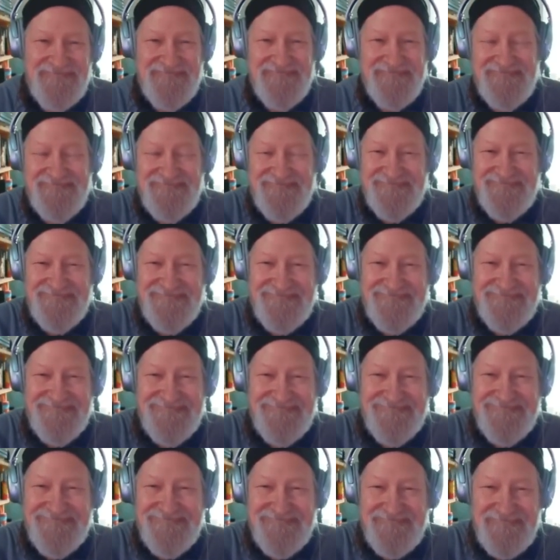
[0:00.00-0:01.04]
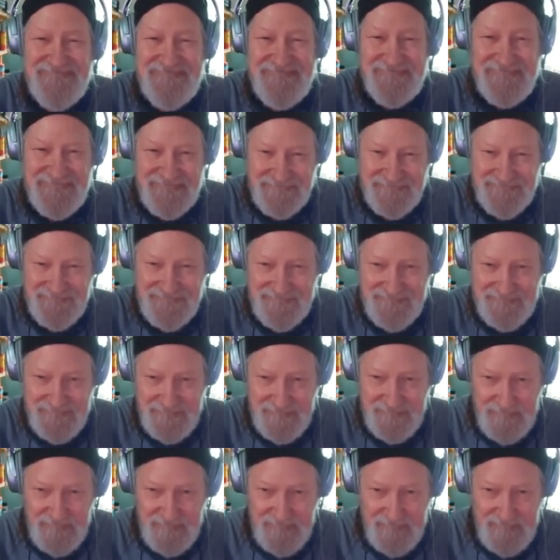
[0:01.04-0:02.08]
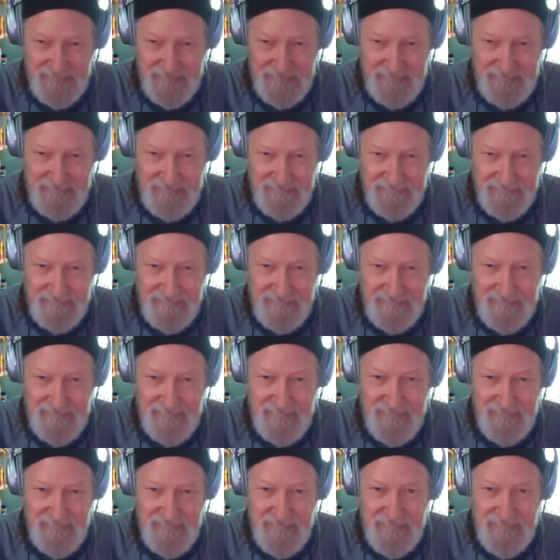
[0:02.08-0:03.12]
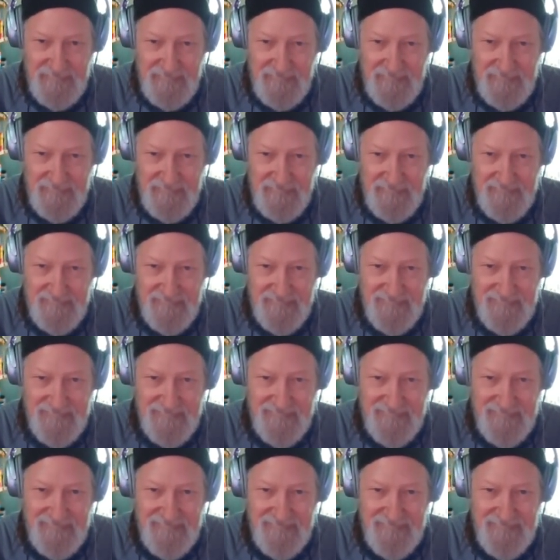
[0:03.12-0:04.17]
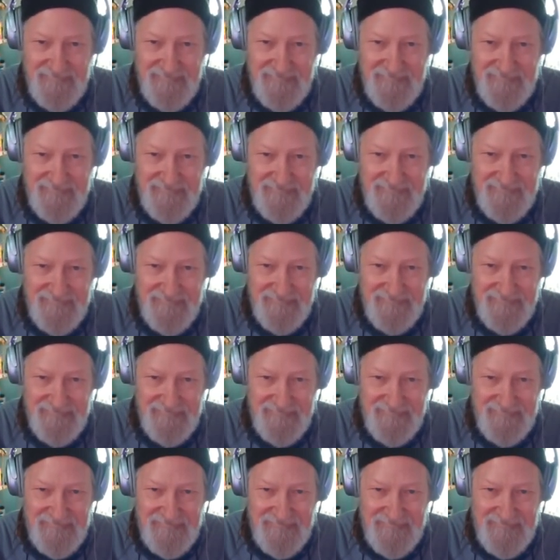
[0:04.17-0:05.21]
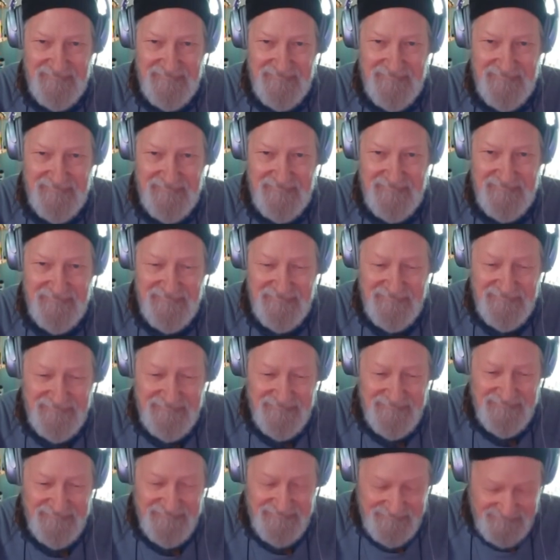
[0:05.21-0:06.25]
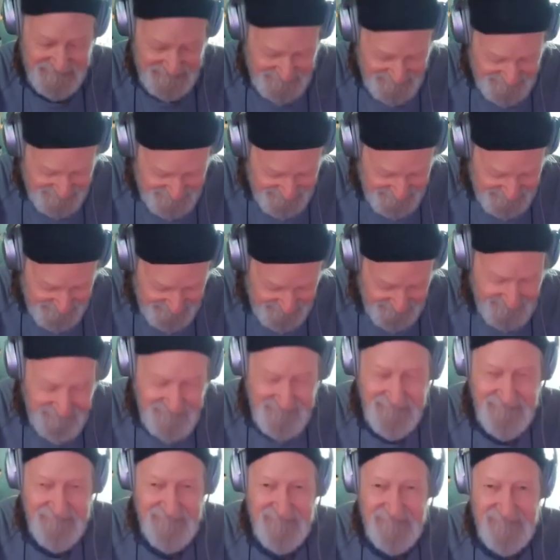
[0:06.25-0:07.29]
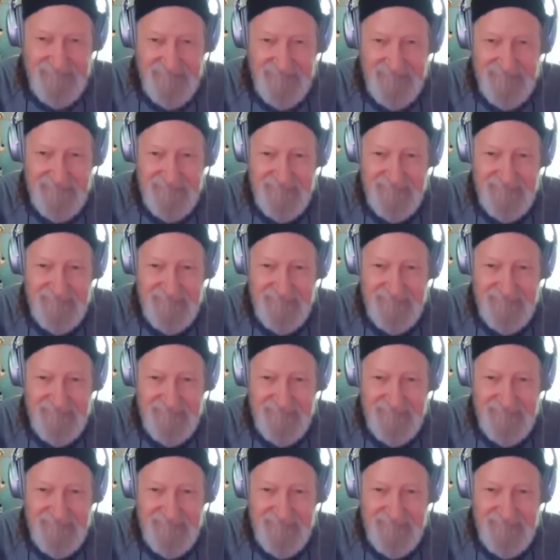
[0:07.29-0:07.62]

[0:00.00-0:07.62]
No words are spoken by the person on screen.